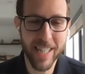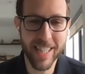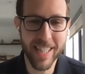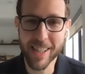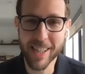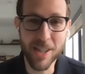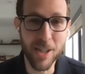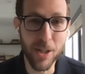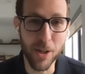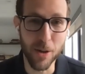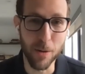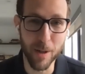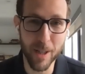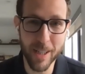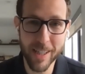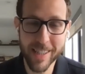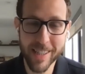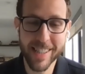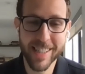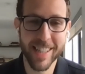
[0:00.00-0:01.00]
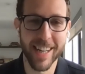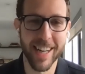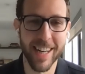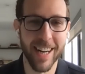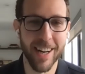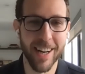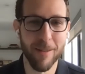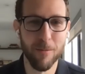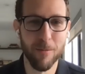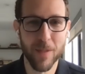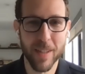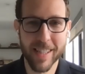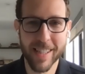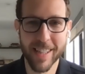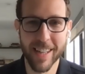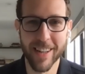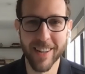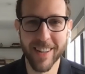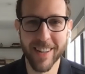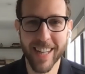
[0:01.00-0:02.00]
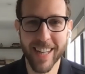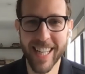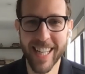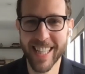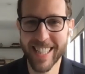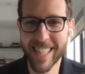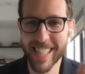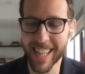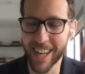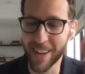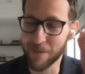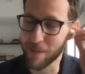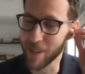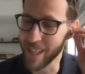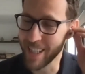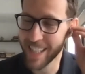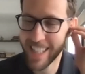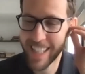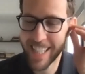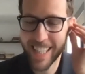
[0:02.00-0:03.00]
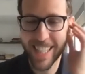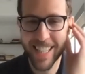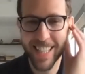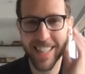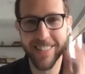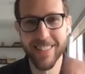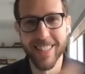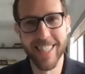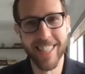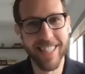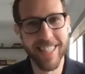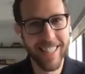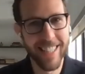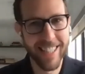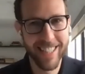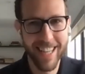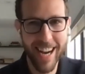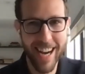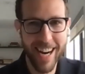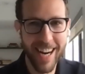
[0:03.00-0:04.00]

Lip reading: It's consumers. So softball, let me just,